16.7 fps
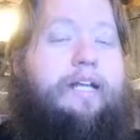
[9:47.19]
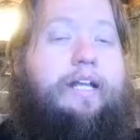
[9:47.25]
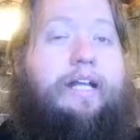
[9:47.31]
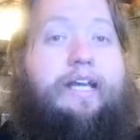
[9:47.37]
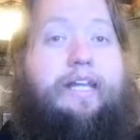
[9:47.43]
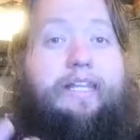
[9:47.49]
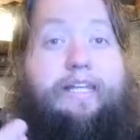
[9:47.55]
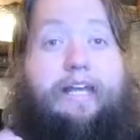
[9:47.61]

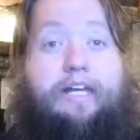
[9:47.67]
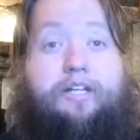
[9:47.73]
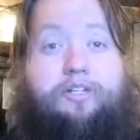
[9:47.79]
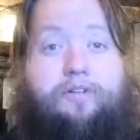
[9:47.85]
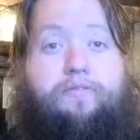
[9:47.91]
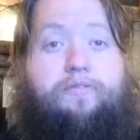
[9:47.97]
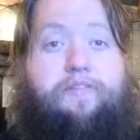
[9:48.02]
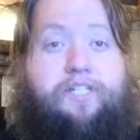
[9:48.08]
The
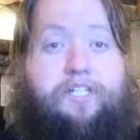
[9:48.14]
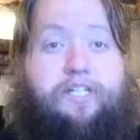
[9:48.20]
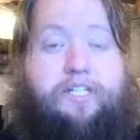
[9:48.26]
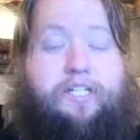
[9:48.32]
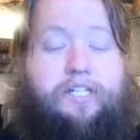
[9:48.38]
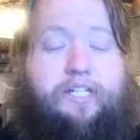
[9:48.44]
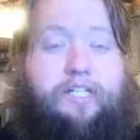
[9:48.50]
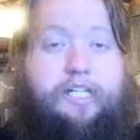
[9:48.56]

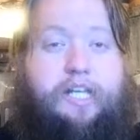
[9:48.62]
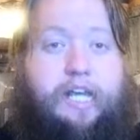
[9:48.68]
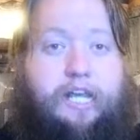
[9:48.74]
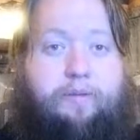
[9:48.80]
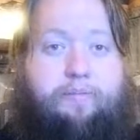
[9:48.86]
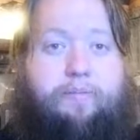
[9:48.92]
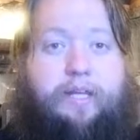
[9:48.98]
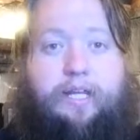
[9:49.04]
astrophysicist
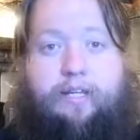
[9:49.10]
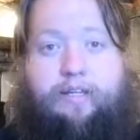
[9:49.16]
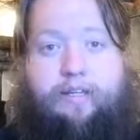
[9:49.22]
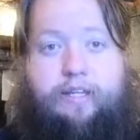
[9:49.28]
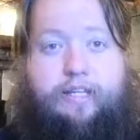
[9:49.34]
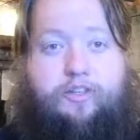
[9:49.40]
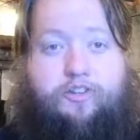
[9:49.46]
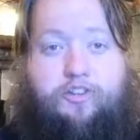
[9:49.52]
in me
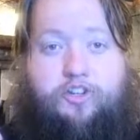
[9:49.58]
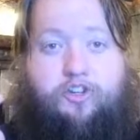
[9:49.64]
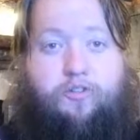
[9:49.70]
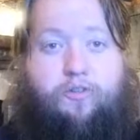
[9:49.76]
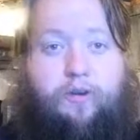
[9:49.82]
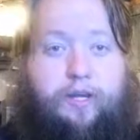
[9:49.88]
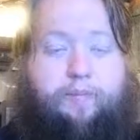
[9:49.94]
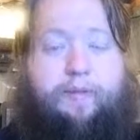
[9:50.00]
is
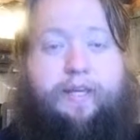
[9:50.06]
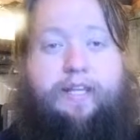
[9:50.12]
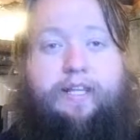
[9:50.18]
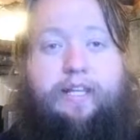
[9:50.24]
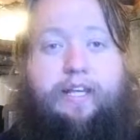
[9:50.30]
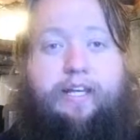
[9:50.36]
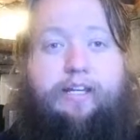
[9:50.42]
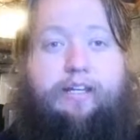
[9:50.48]
screaming
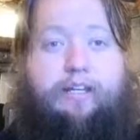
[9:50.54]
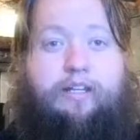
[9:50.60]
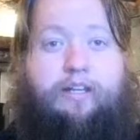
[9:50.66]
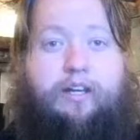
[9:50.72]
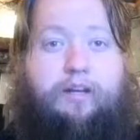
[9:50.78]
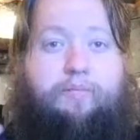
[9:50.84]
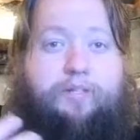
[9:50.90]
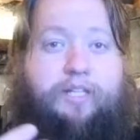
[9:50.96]
that an
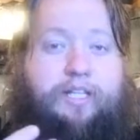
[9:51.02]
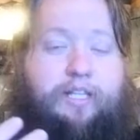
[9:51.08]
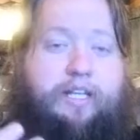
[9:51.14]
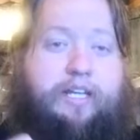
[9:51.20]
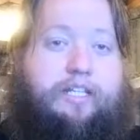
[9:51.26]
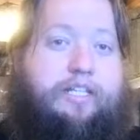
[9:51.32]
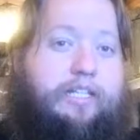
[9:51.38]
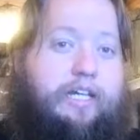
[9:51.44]
object
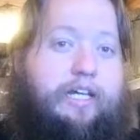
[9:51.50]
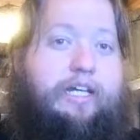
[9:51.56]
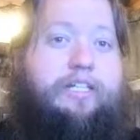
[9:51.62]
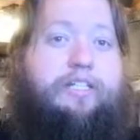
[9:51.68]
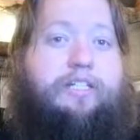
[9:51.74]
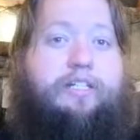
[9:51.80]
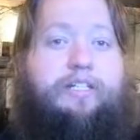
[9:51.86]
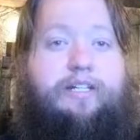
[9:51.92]
that size
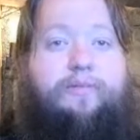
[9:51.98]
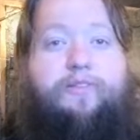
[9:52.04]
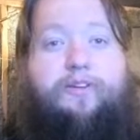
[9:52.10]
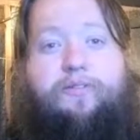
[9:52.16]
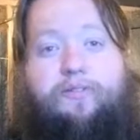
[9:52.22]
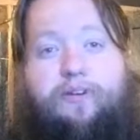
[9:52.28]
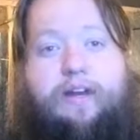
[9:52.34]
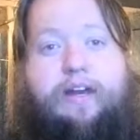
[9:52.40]
doesn't have
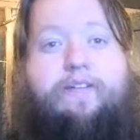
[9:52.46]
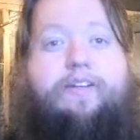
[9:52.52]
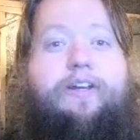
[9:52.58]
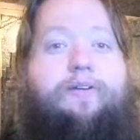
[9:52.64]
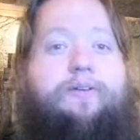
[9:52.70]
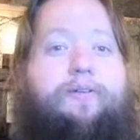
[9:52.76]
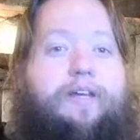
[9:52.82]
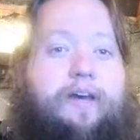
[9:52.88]
enough gravity to
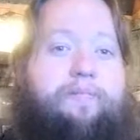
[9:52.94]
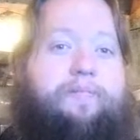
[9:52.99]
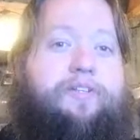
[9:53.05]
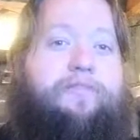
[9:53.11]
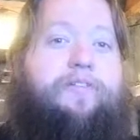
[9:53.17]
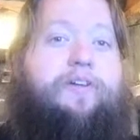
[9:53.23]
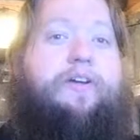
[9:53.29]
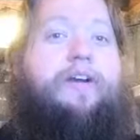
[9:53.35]
hold
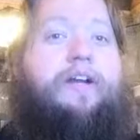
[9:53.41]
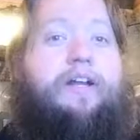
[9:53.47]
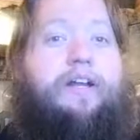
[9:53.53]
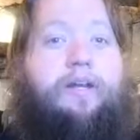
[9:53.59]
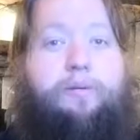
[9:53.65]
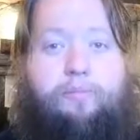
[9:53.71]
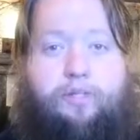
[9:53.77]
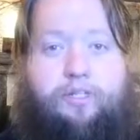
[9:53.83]
atmosphere.
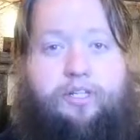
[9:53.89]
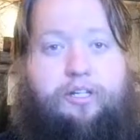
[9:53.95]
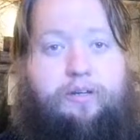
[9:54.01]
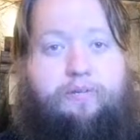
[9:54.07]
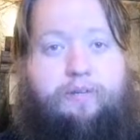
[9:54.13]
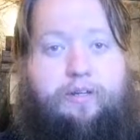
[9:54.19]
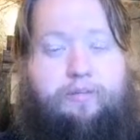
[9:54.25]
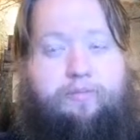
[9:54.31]
But you know
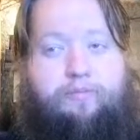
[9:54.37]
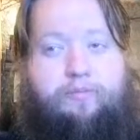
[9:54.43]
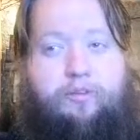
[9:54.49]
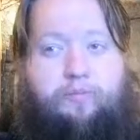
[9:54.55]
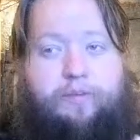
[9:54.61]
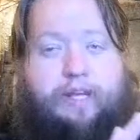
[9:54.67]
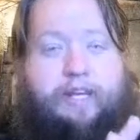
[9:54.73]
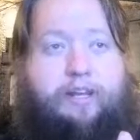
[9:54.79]
what? We'll
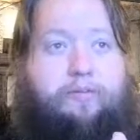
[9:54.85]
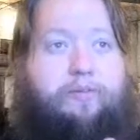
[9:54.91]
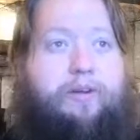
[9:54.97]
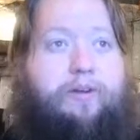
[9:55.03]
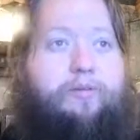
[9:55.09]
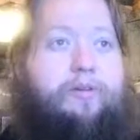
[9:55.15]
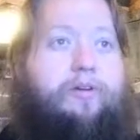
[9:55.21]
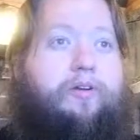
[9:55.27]
make it
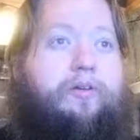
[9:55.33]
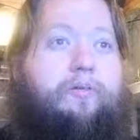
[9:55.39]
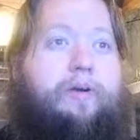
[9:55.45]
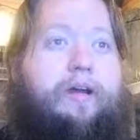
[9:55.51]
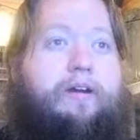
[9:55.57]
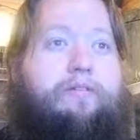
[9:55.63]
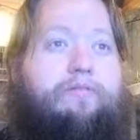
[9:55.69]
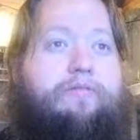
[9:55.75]
work
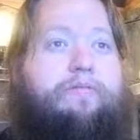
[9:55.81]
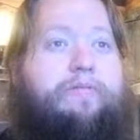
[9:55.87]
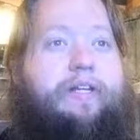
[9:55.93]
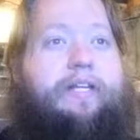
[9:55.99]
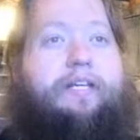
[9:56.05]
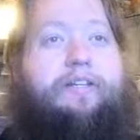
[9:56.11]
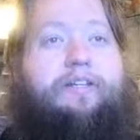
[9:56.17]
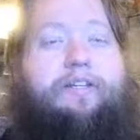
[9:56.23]
however we
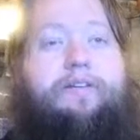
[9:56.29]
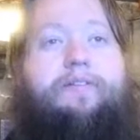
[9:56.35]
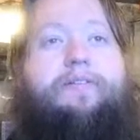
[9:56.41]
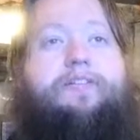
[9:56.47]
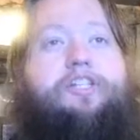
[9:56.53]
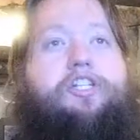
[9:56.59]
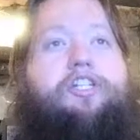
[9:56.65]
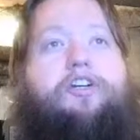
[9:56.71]
need to.
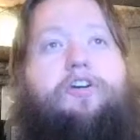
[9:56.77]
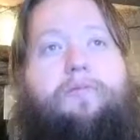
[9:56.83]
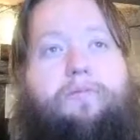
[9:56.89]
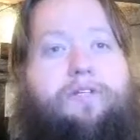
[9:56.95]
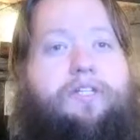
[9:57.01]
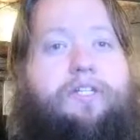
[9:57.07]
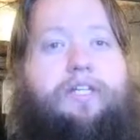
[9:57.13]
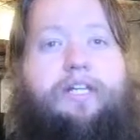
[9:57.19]
It's domed
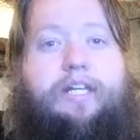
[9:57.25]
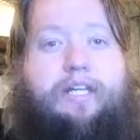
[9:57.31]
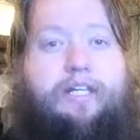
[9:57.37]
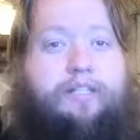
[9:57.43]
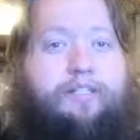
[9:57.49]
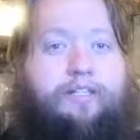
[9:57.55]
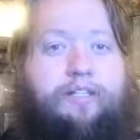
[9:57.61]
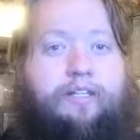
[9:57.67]

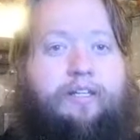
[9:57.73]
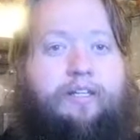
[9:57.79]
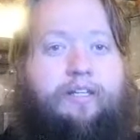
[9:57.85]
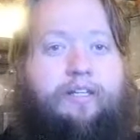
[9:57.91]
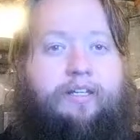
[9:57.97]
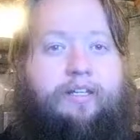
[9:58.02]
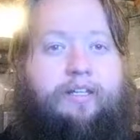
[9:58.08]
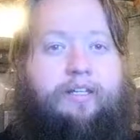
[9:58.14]
cities,
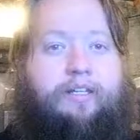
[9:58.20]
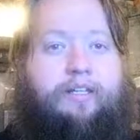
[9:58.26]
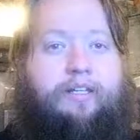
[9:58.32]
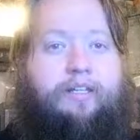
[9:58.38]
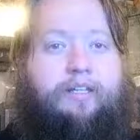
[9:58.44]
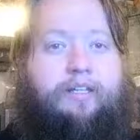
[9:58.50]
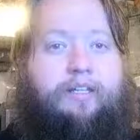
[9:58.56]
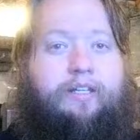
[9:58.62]
whatever.
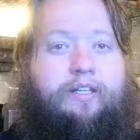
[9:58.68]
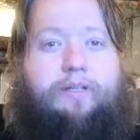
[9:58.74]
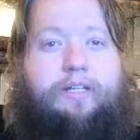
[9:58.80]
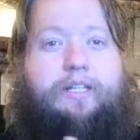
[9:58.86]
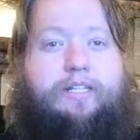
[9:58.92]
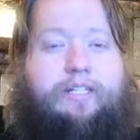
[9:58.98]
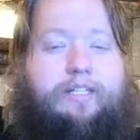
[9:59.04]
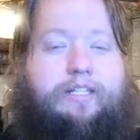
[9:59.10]
In this
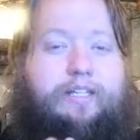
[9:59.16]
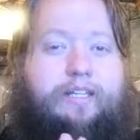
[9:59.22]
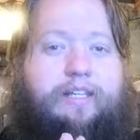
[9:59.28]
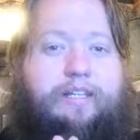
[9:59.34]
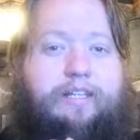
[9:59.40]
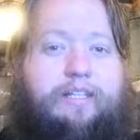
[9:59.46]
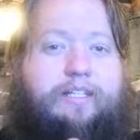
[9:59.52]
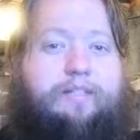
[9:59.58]
place,
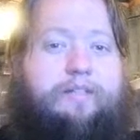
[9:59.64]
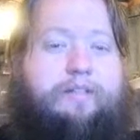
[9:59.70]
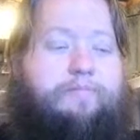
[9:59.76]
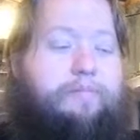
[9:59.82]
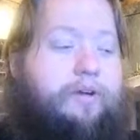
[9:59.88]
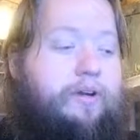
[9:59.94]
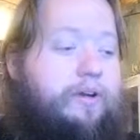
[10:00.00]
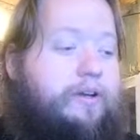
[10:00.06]
in this
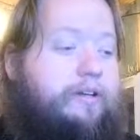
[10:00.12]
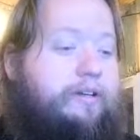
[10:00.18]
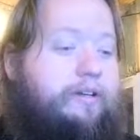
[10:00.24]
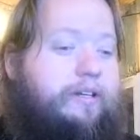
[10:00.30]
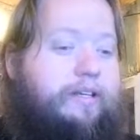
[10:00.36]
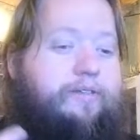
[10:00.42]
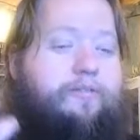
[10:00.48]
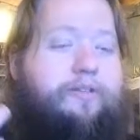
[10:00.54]
part,
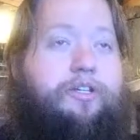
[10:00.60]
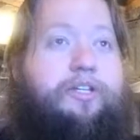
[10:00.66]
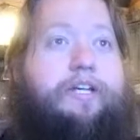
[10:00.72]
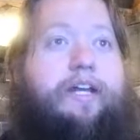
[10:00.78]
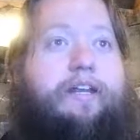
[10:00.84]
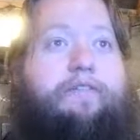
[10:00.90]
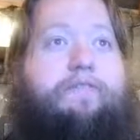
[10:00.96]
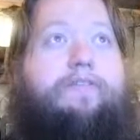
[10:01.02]
you're just
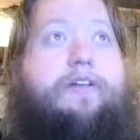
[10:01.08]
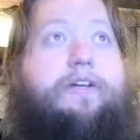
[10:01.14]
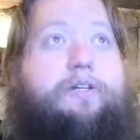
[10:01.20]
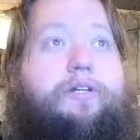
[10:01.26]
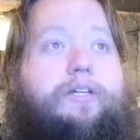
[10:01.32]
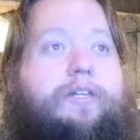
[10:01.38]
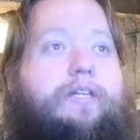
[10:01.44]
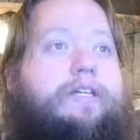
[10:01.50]
kind of
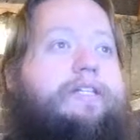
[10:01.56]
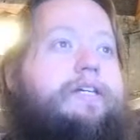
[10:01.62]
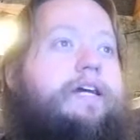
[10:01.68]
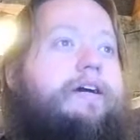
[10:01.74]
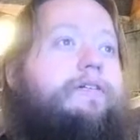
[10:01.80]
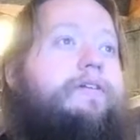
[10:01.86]
fleshing things out.